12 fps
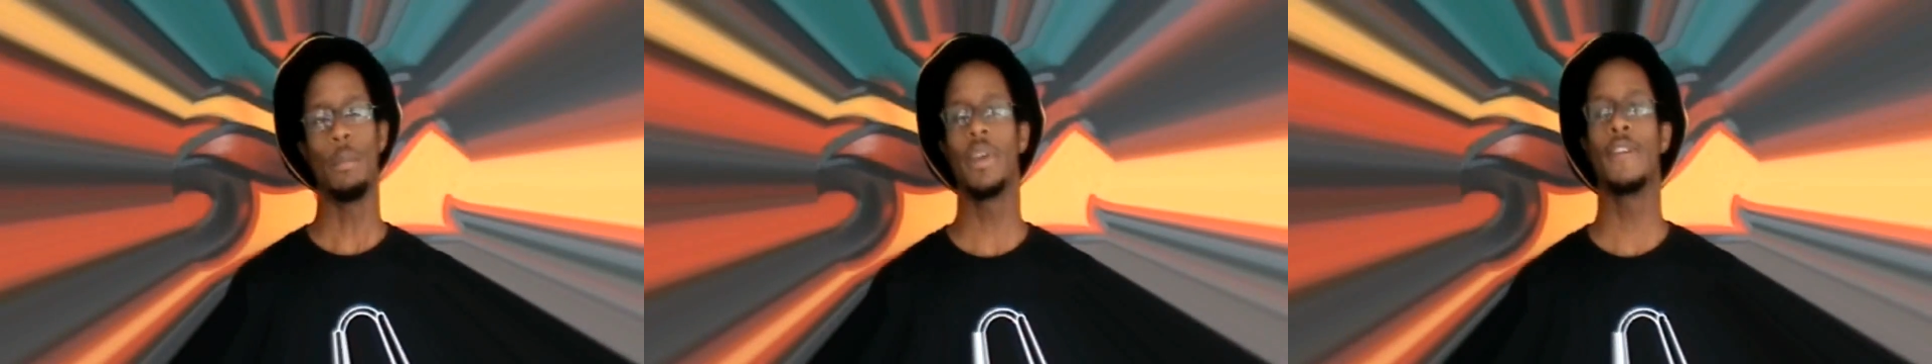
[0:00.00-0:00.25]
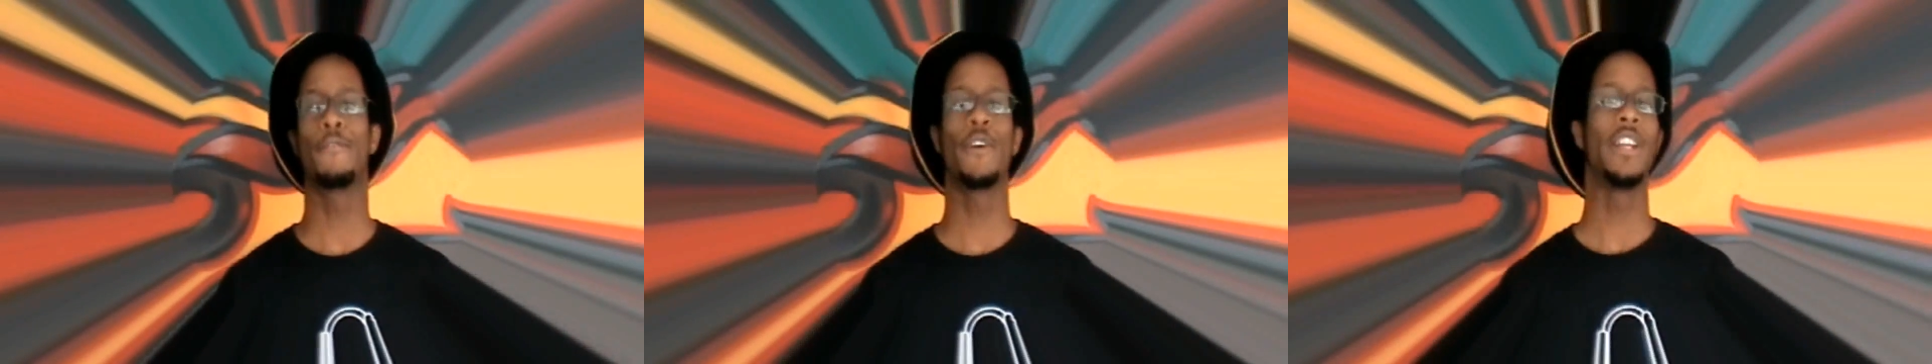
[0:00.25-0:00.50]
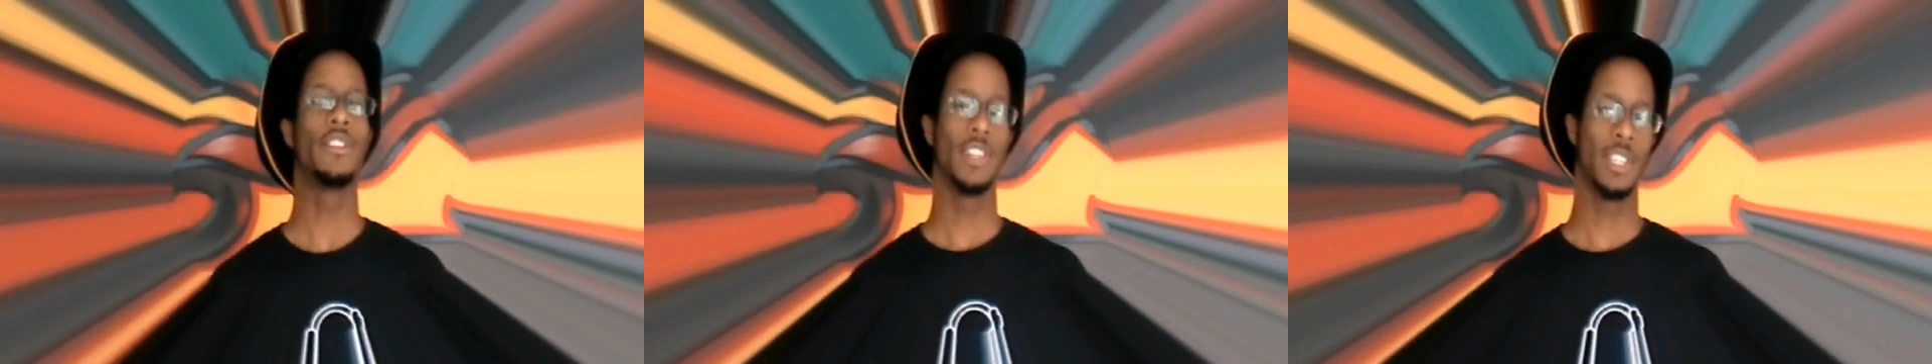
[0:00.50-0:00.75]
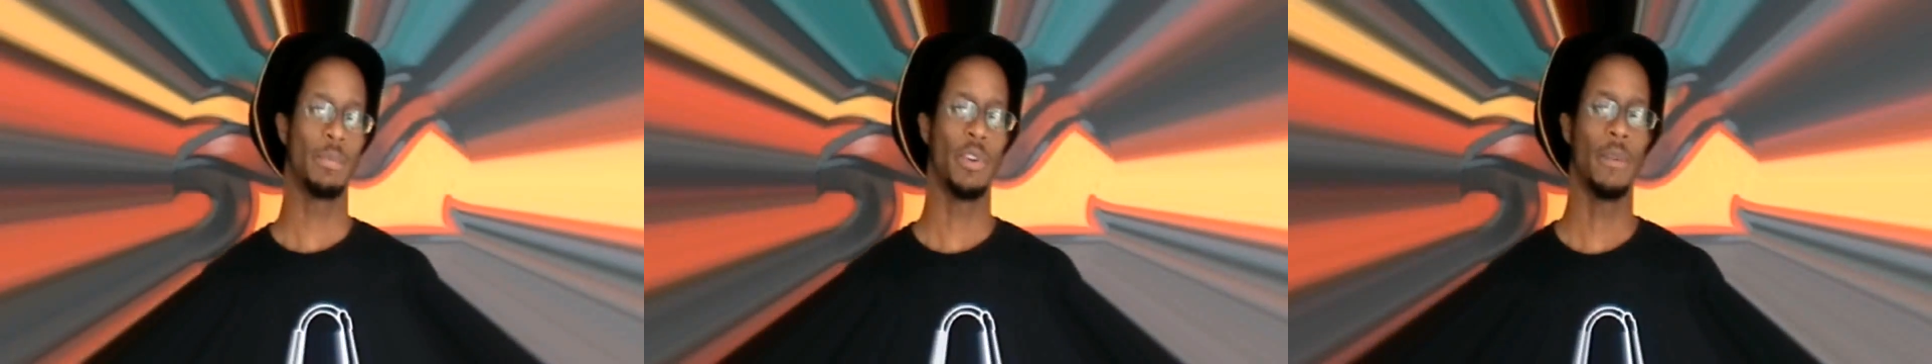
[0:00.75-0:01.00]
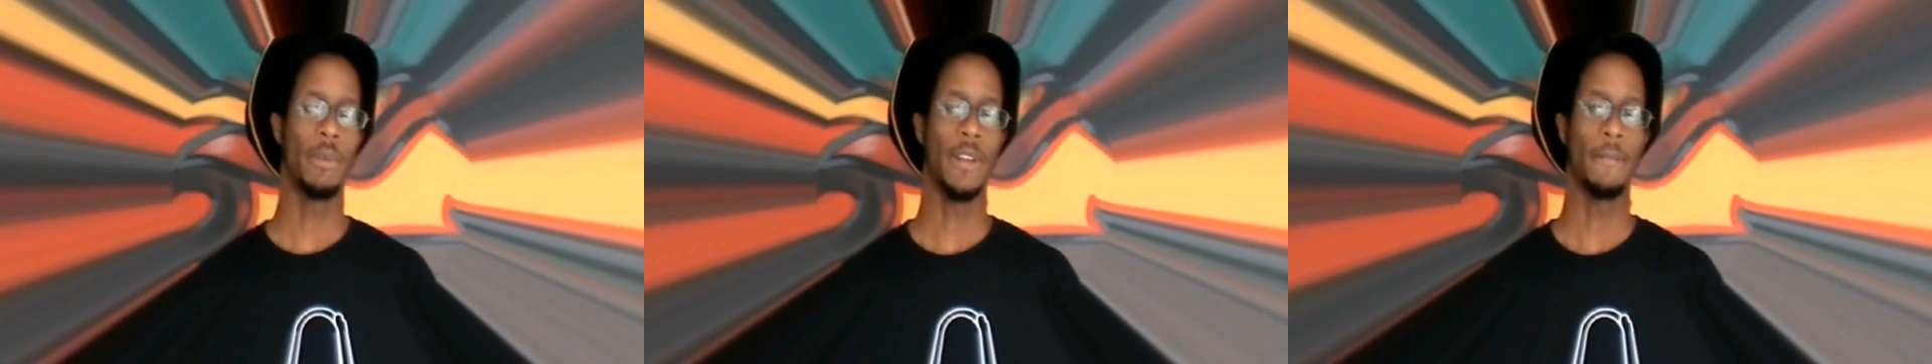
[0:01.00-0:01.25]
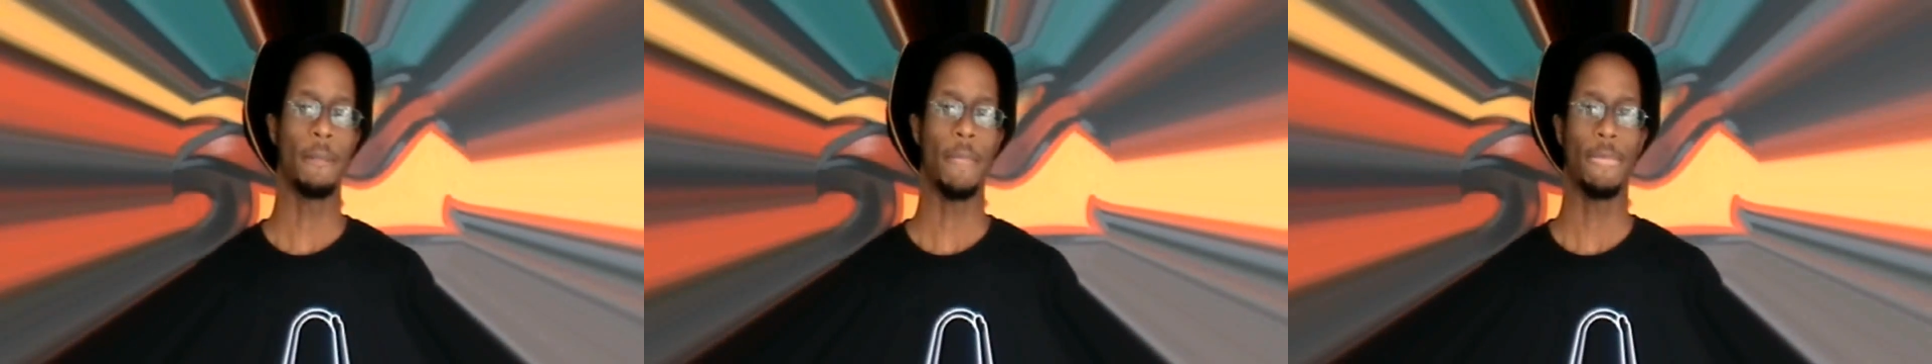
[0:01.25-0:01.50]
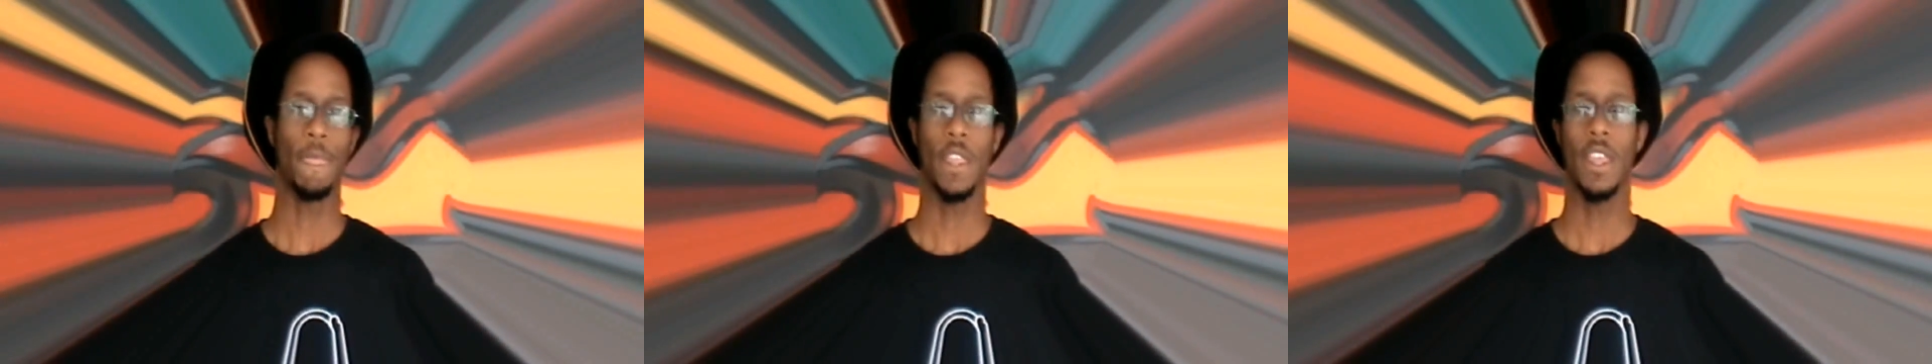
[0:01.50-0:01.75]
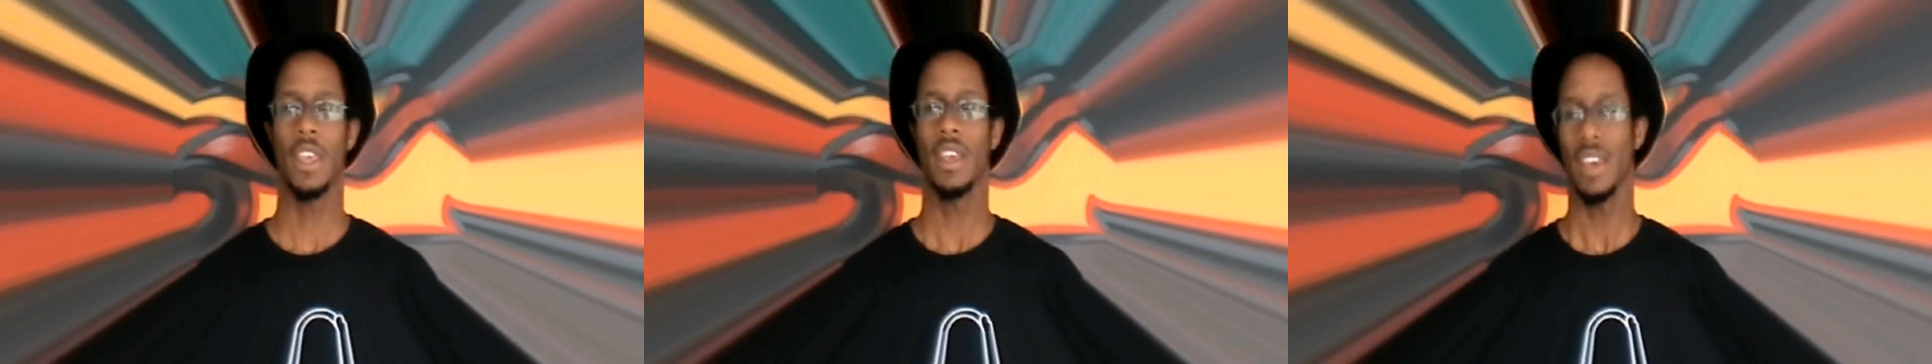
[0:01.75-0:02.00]
be afraid to experiment
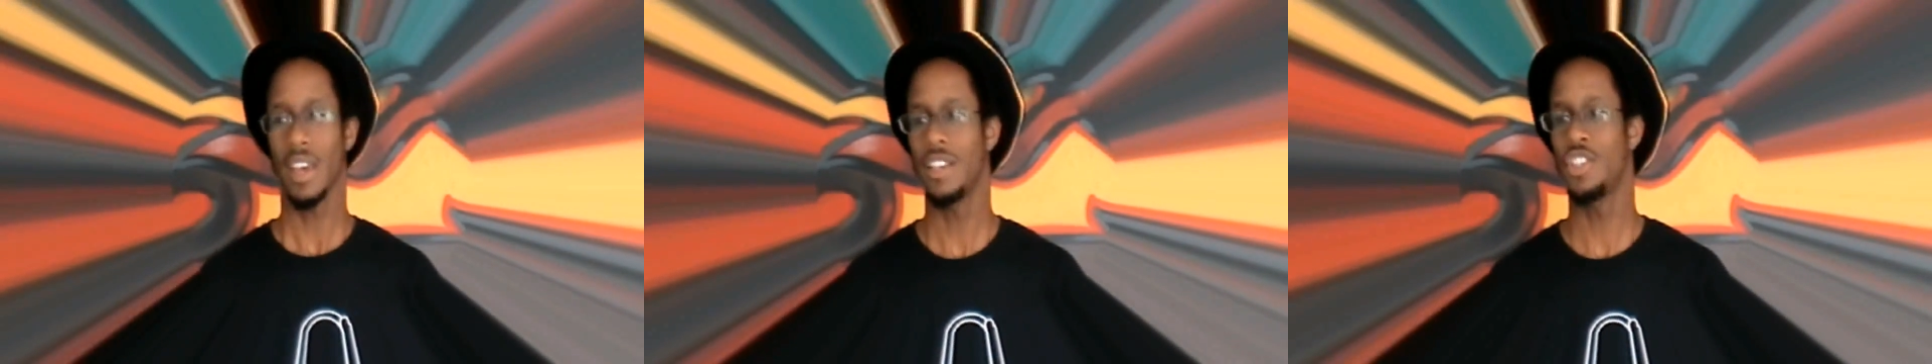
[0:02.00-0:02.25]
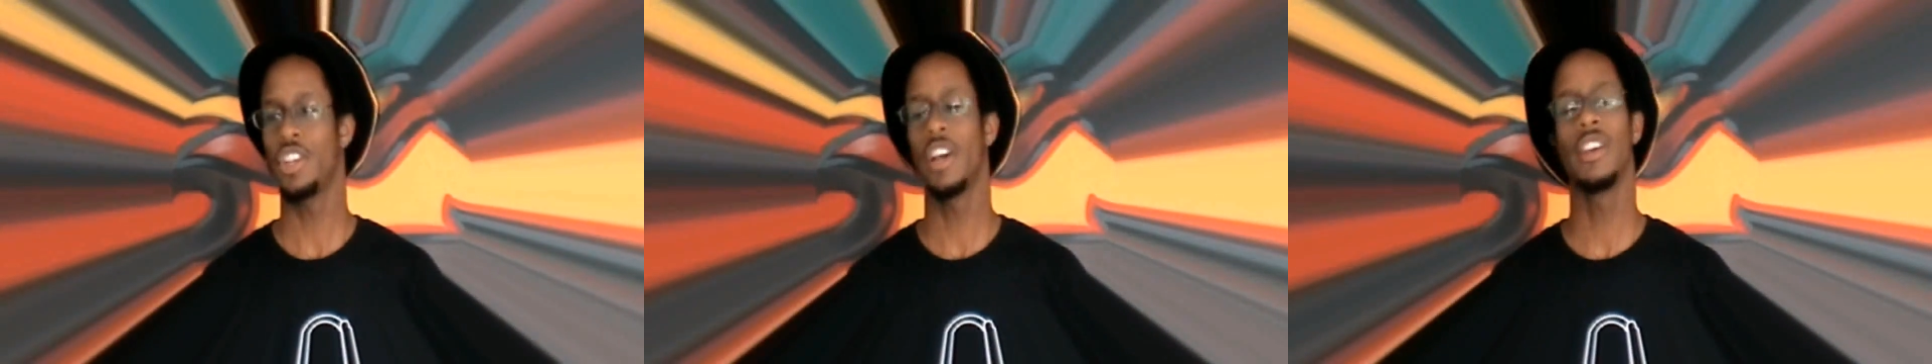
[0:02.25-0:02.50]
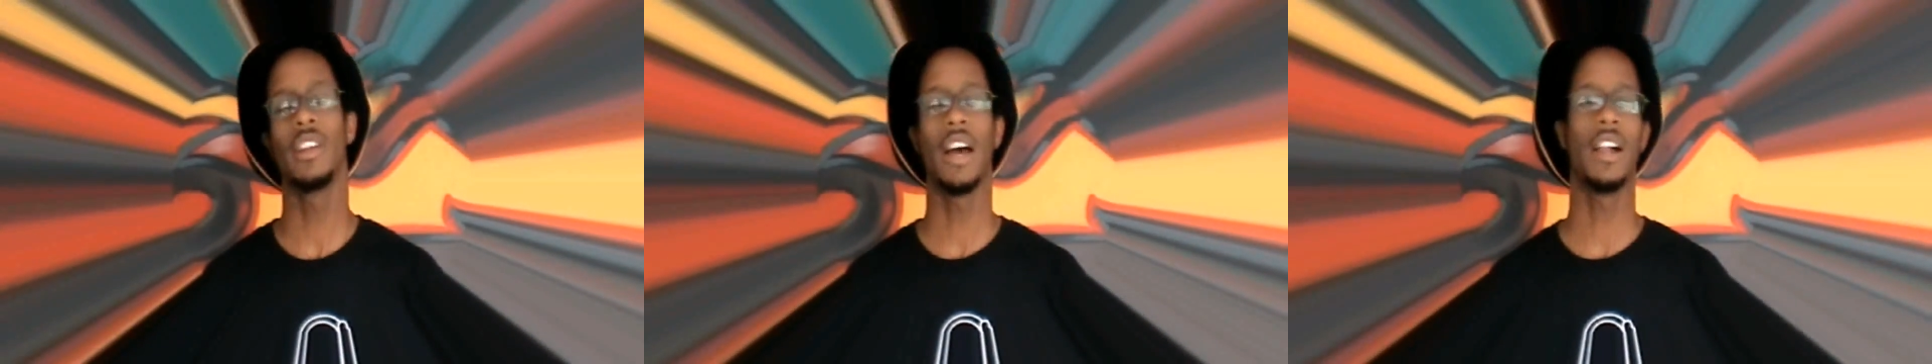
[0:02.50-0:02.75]
and share your